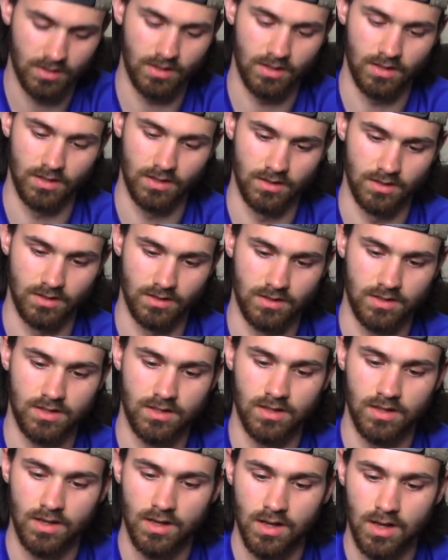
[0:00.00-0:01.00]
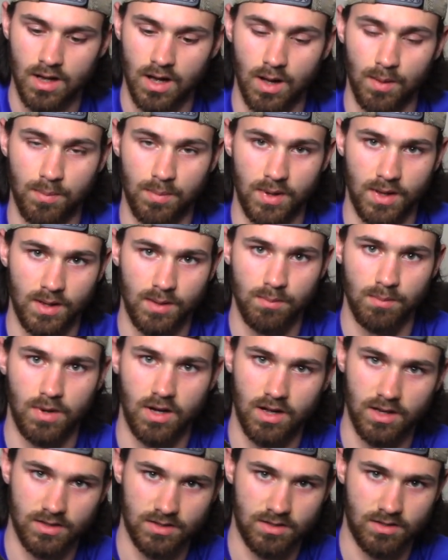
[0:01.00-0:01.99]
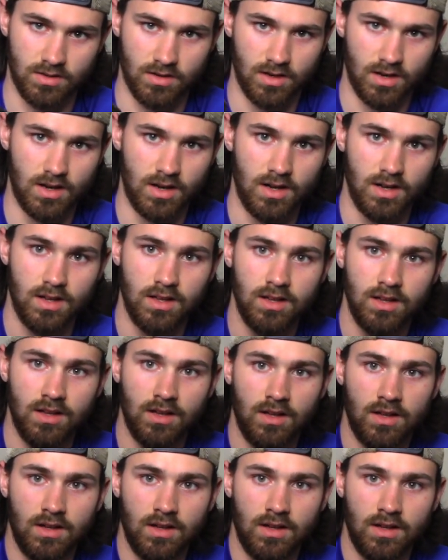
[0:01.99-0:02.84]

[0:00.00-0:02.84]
is a Pit Boss craw.